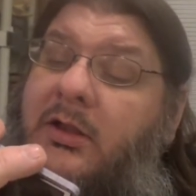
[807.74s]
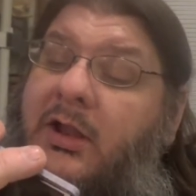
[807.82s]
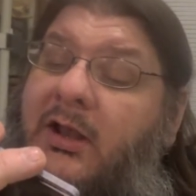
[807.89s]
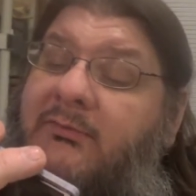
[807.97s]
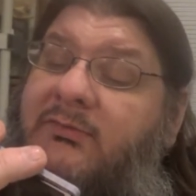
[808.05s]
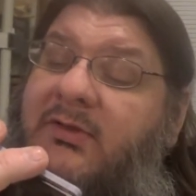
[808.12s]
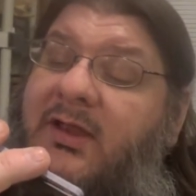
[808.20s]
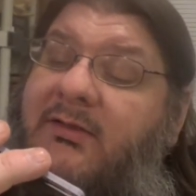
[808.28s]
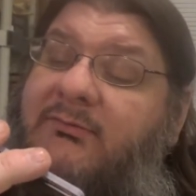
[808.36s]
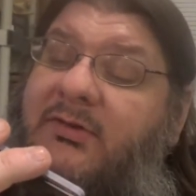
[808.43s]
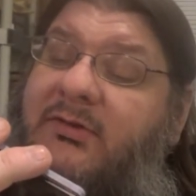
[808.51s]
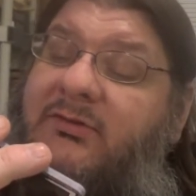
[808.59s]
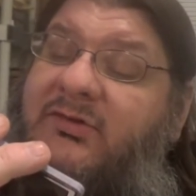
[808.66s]
And if you
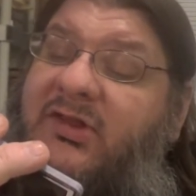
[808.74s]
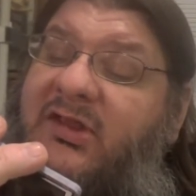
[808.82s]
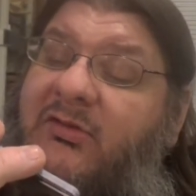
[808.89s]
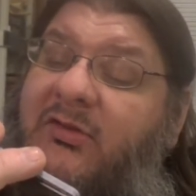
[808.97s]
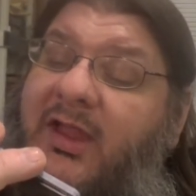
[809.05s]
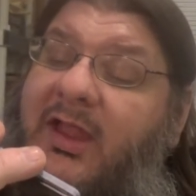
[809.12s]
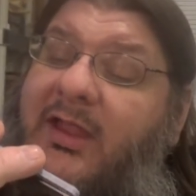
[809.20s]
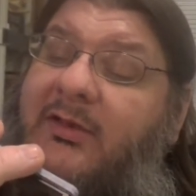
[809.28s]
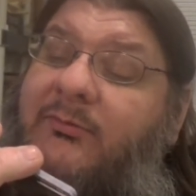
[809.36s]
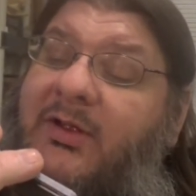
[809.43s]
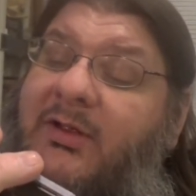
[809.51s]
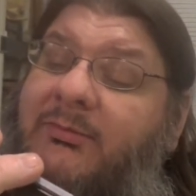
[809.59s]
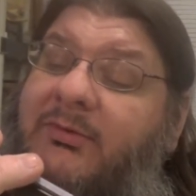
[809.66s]
have 2 single
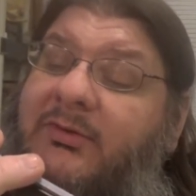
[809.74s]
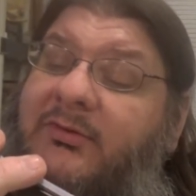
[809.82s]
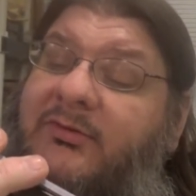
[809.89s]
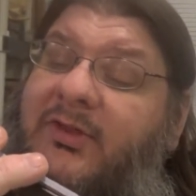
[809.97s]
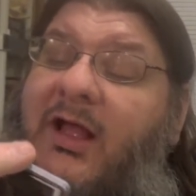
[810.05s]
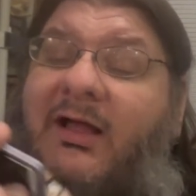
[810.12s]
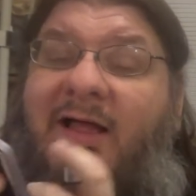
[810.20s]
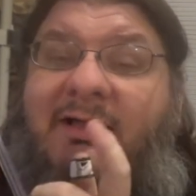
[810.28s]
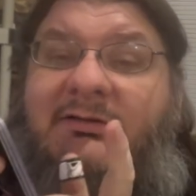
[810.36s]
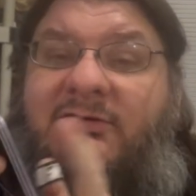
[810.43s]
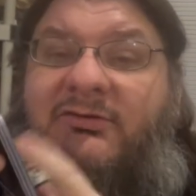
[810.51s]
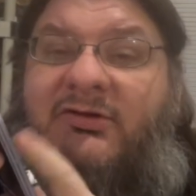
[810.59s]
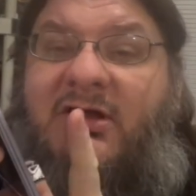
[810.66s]
hand weapons, I'll
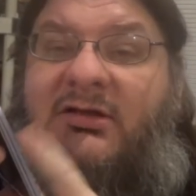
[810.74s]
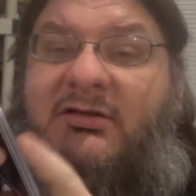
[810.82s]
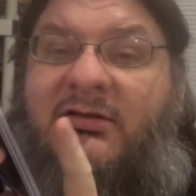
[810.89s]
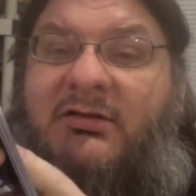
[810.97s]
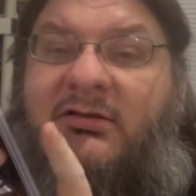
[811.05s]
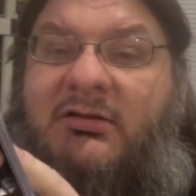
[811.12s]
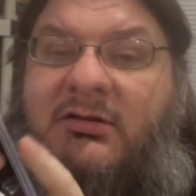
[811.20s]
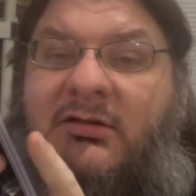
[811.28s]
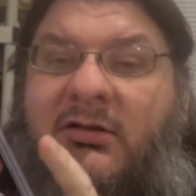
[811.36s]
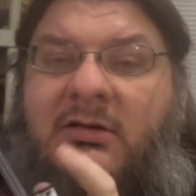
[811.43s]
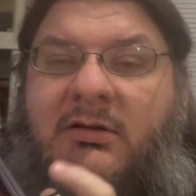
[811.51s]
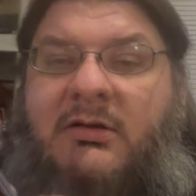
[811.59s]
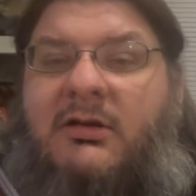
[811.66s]
have to check the
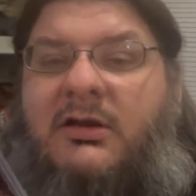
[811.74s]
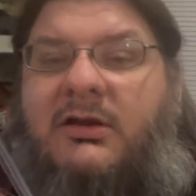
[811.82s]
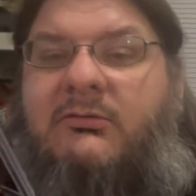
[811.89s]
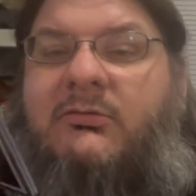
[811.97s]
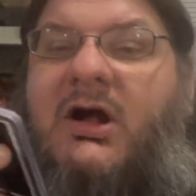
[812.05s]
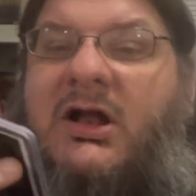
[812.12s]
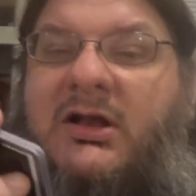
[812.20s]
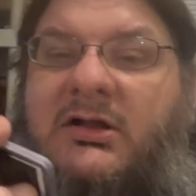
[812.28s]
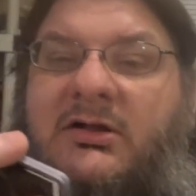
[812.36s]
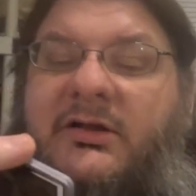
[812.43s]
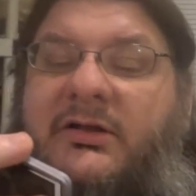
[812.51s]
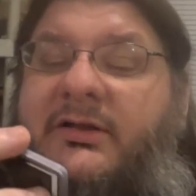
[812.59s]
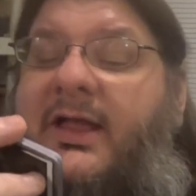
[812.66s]
errata
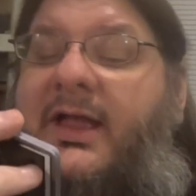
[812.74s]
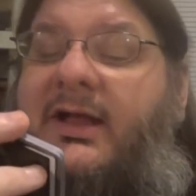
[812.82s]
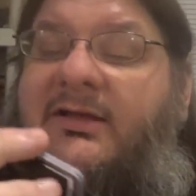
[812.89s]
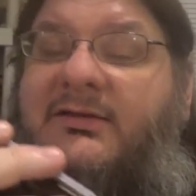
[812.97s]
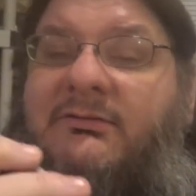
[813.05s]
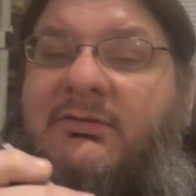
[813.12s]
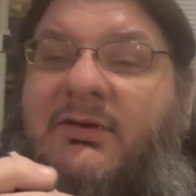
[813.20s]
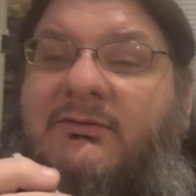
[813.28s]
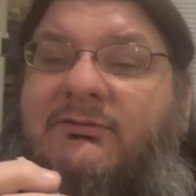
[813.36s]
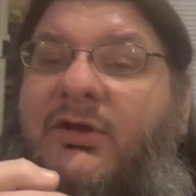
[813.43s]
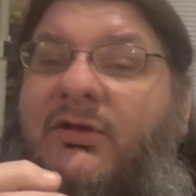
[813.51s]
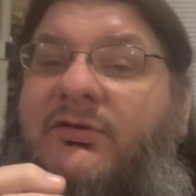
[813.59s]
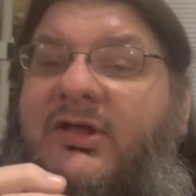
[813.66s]
on that, because if you have
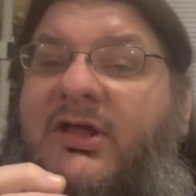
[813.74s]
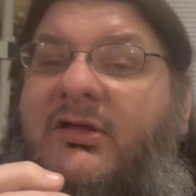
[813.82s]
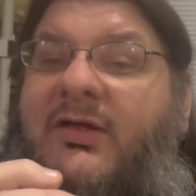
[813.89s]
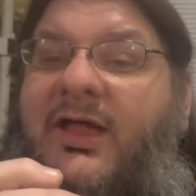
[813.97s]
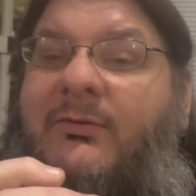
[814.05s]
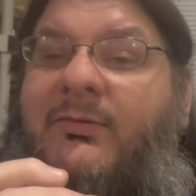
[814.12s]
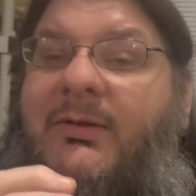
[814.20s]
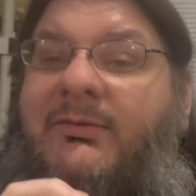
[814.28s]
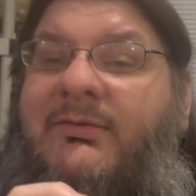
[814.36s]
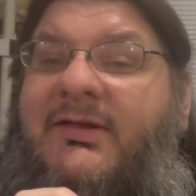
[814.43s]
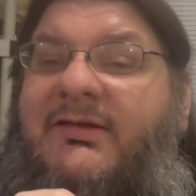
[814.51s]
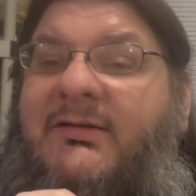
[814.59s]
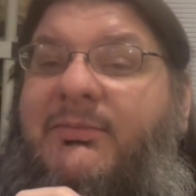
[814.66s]
2 single hand
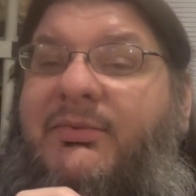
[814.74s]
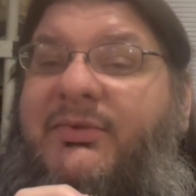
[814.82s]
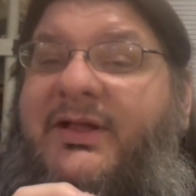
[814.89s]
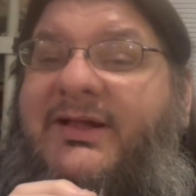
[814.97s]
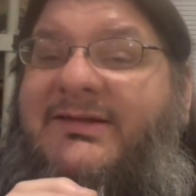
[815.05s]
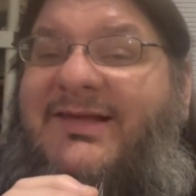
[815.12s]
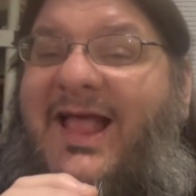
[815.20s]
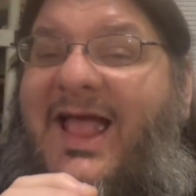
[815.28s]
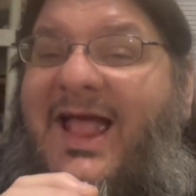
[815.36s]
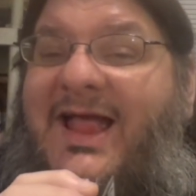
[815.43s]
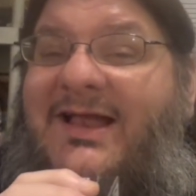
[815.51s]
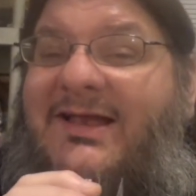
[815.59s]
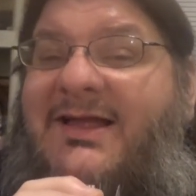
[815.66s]
weapons, that's a
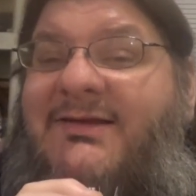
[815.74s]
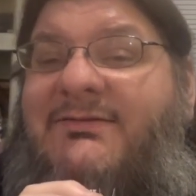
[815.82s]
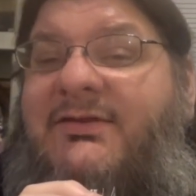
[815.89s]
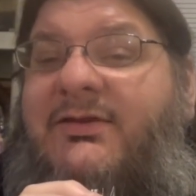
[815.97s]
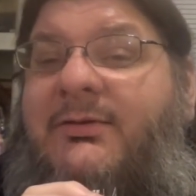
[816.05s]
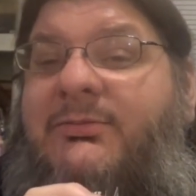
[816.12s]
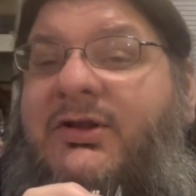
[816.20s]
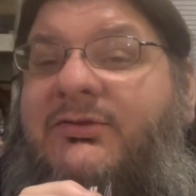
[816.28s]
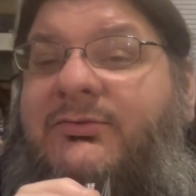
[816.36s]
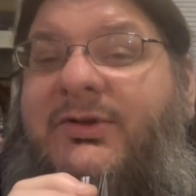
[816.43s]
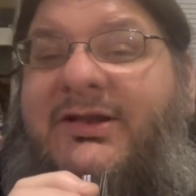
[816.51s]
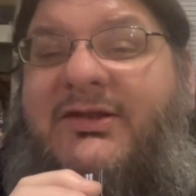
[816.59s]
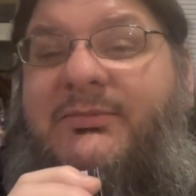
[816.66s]
+8. Even if they're
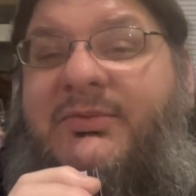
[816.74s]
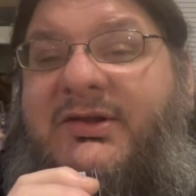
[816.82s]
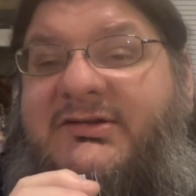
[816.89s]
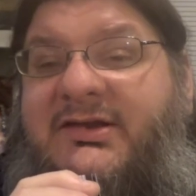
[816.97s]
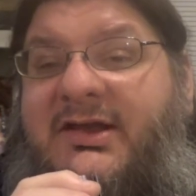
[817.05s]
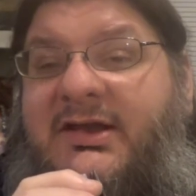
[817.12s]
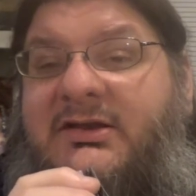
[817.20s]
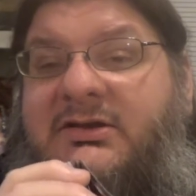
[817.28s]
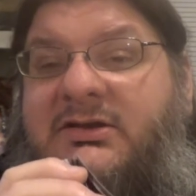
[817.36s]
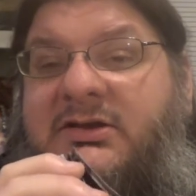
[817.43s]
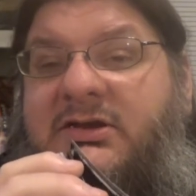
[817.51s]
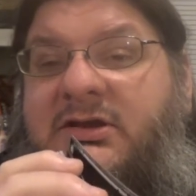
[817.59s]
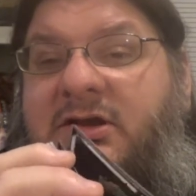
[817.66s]
+1, it's a +10.
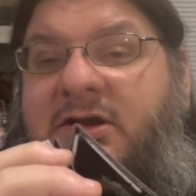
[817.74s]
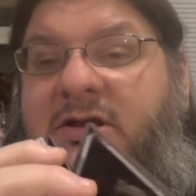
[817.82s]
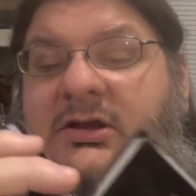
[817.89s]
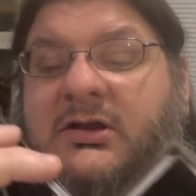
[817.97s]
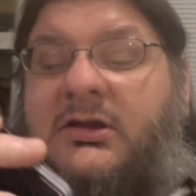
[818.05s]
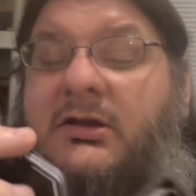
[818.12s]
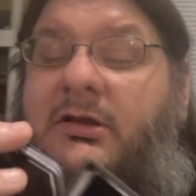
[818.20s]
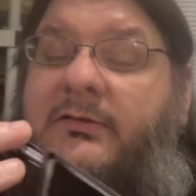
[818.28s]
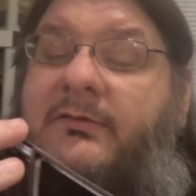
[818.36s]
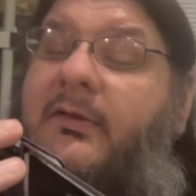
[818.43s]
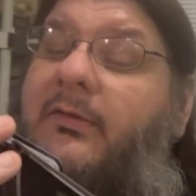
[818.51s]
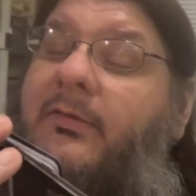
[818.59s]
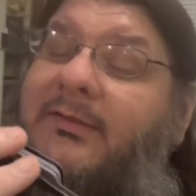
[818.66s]

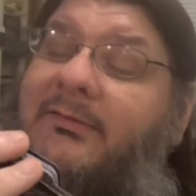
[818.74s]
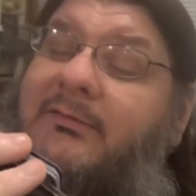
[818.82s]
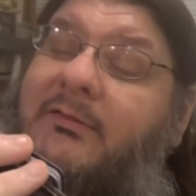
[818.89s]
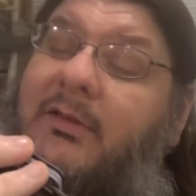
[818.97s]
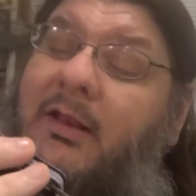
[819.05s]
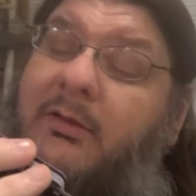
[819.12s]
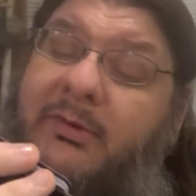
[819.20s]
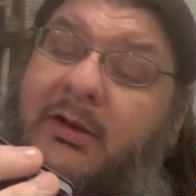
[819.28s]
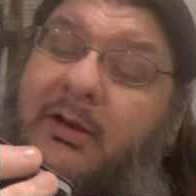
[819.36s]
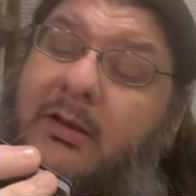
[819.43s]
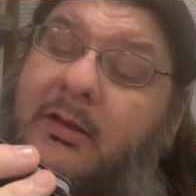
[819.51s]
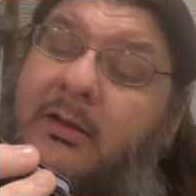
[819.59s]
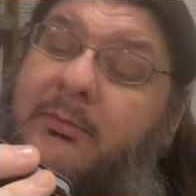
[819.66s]
So that's kind of
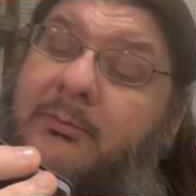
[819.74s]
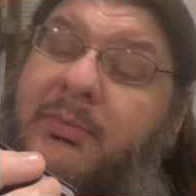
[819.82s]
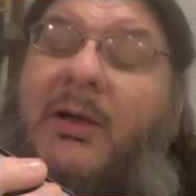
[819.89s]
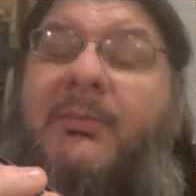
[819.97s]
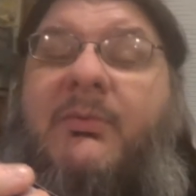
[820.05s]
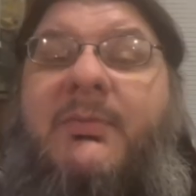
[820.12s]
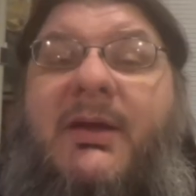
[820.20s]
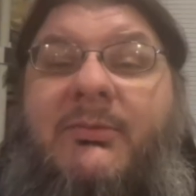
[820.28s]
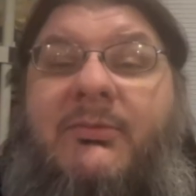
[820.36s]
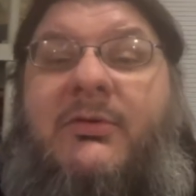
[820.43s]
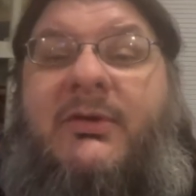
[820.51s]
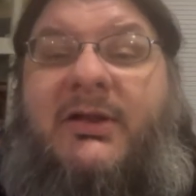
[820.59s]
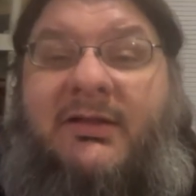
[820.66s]
weird.
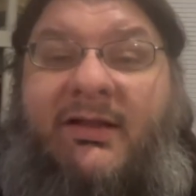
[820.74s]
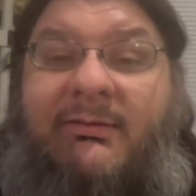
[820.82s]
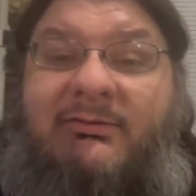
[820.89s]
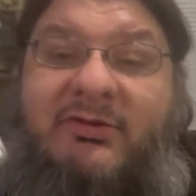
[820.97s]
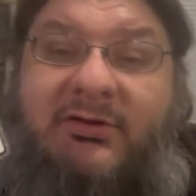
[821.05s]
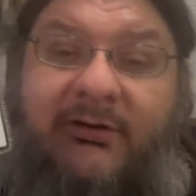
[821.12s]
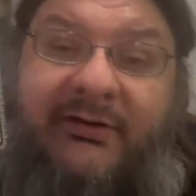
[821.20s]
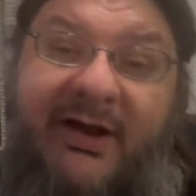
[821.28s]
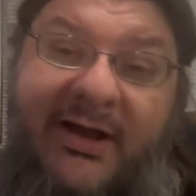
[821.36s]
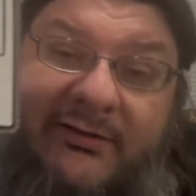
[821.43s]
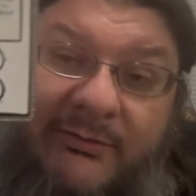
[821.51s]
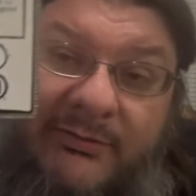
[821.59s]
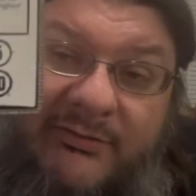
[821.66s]
Pepperoni. That was a little
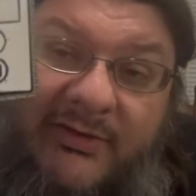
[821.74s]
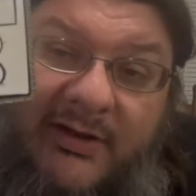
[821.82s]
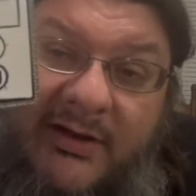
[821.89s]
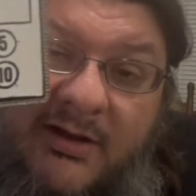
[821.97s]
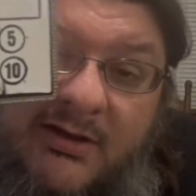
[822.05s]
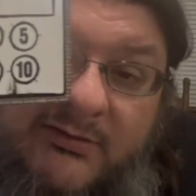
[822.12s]
dinosaur thing.